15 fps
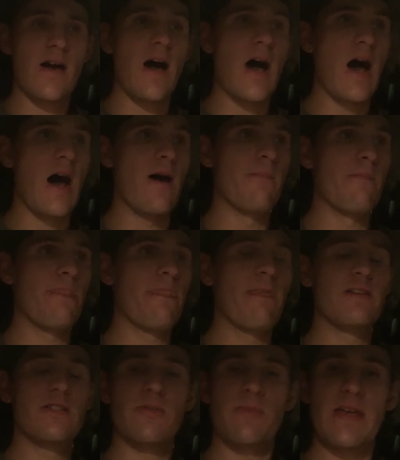
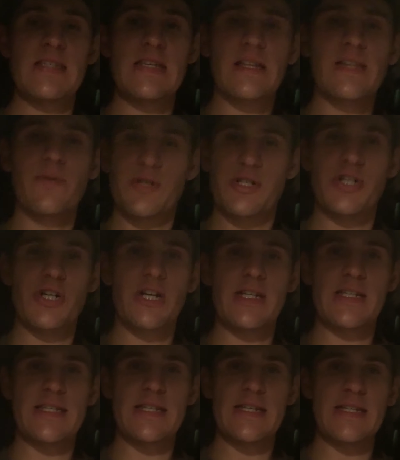So basically what you're going to
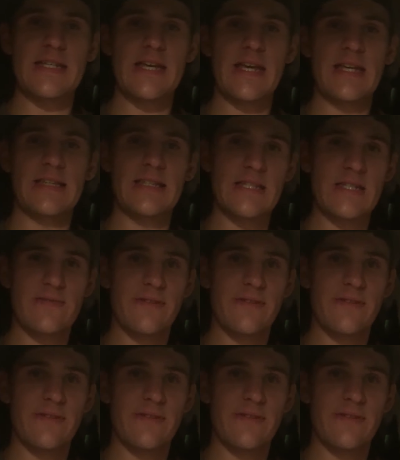see in this